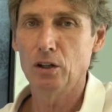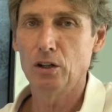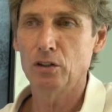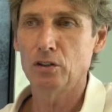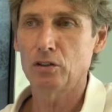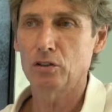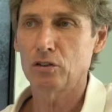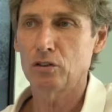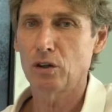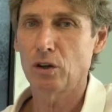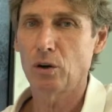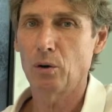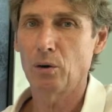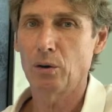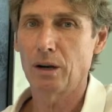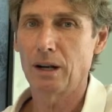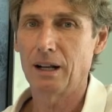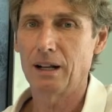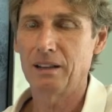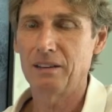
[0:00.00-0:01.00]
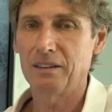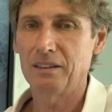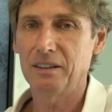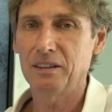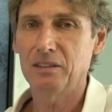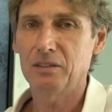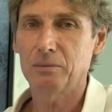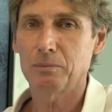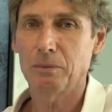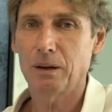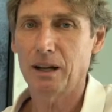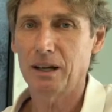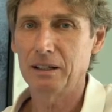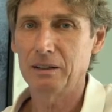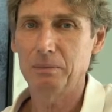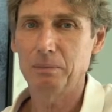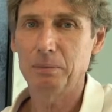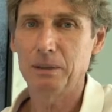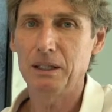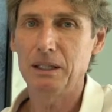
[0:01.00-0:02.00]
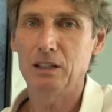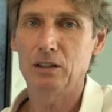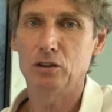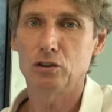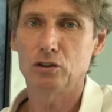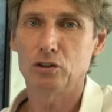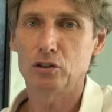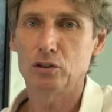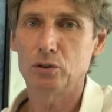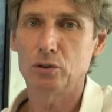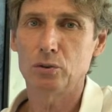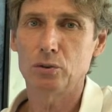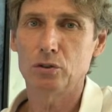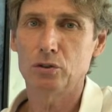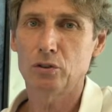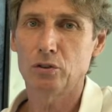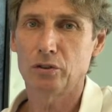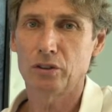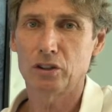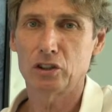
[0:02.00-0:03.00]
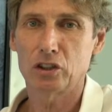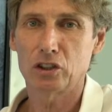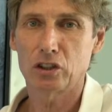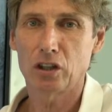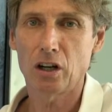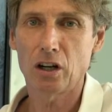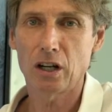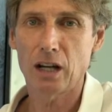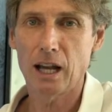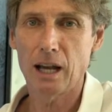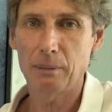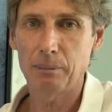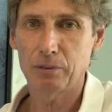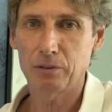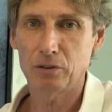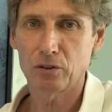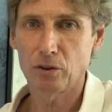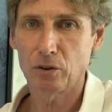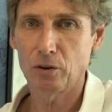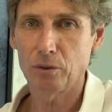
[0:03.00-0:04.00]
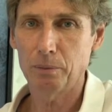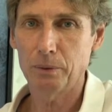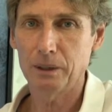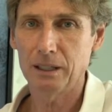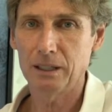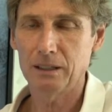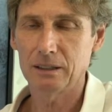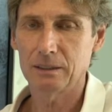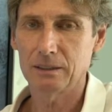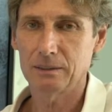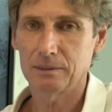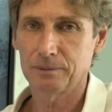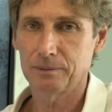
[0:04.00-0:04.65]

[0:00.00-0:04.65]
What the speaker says: So this might be due to the shock absorbing